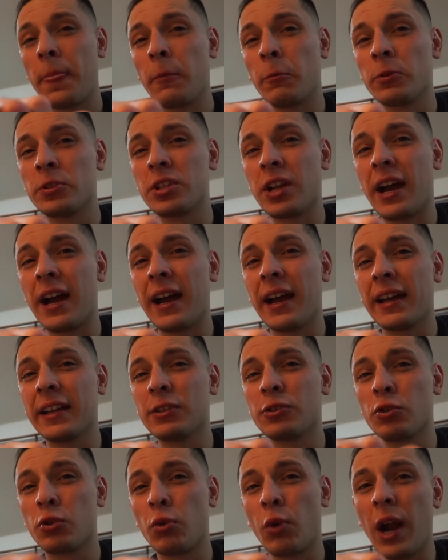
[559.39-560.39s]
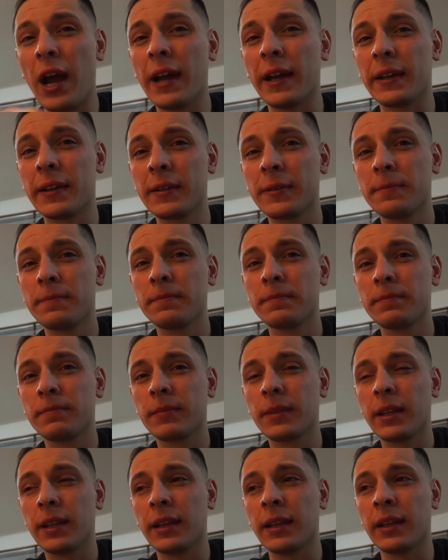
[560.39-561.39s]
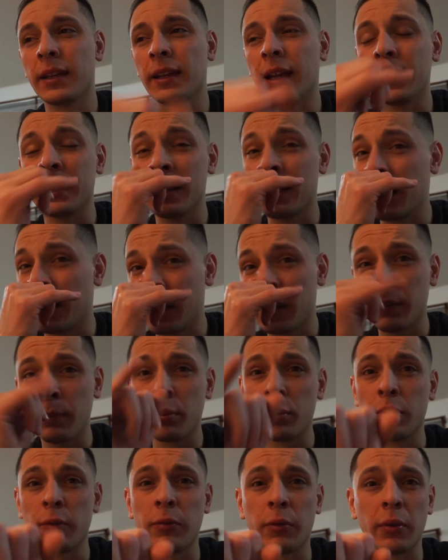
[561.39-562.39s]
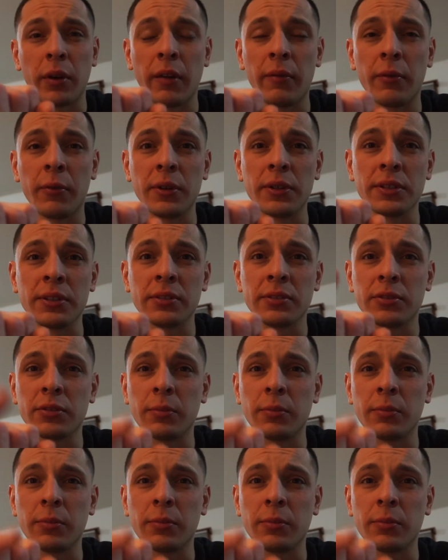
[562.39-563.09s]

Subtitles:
which I tried, and I did not get approved for whatever reason.